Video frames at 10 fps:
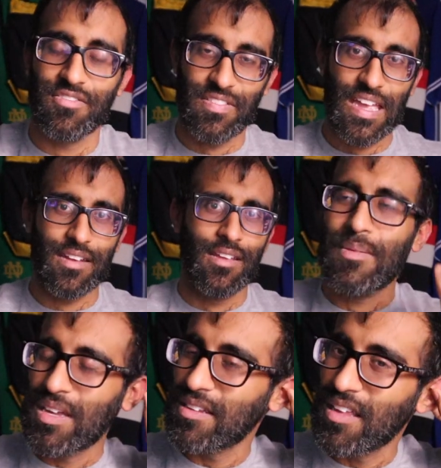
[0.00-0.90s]
fan. I
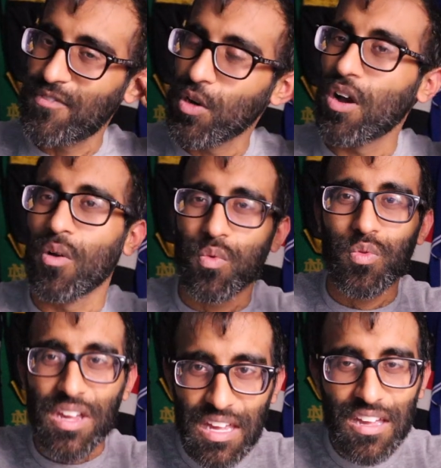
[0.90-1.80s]
mean, if you're a
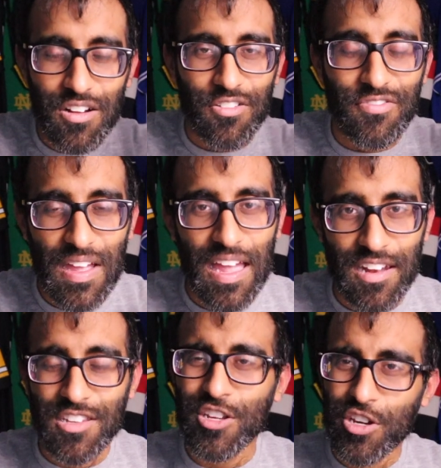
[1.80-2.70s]
real
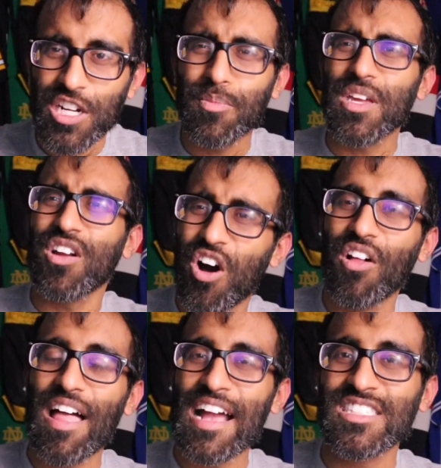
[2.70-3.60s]
fan, you're gonna be an
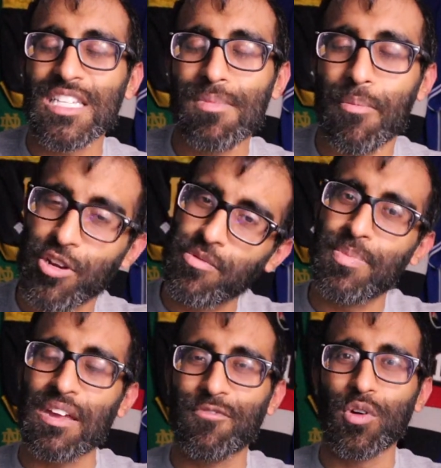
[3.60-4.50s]
all-access member. You're gonna
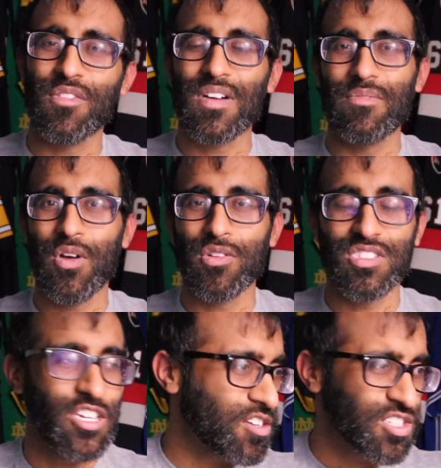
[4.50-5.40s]
be paying $45 a
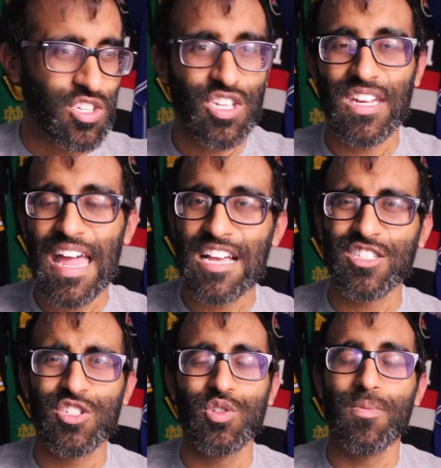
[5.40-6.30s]
year so you can get
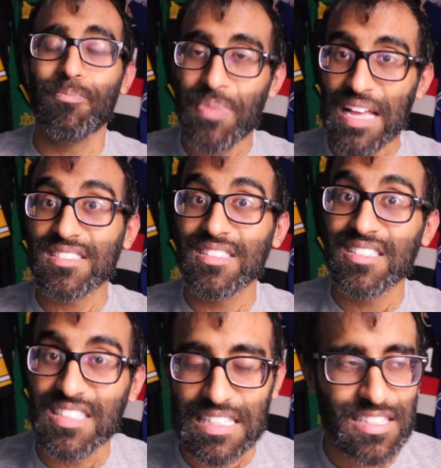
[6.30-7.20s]
access to the best
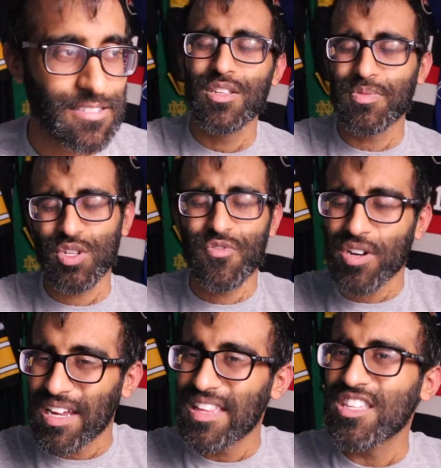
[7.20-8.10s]
seats. So if you're
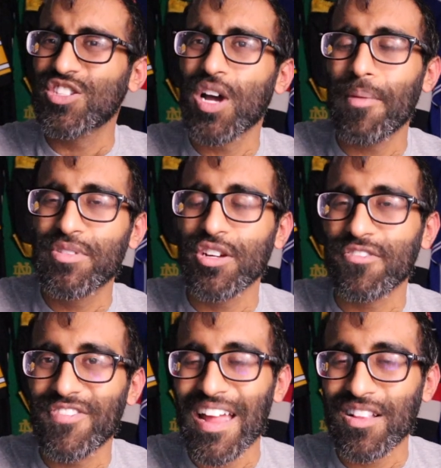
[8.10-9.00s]
not in these top-tier
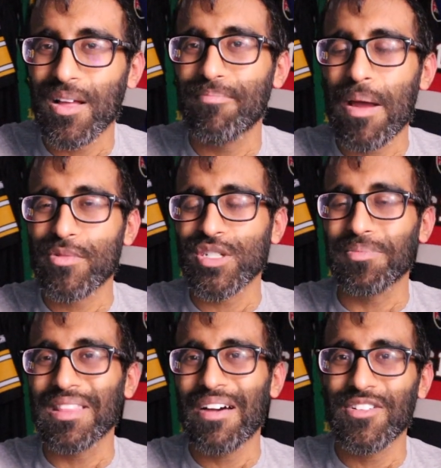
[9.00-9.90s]
fan club membership
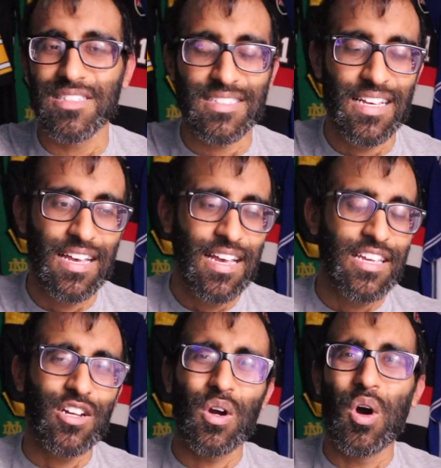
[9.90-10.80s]
levels,
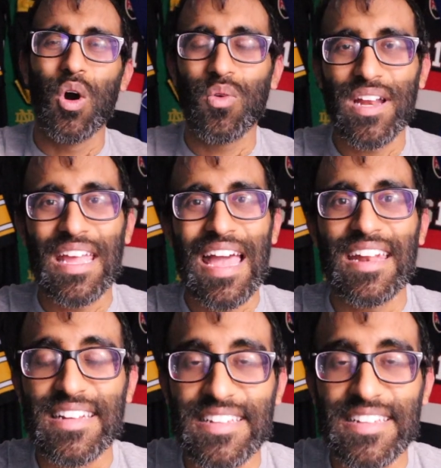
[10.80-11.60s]
you're already at a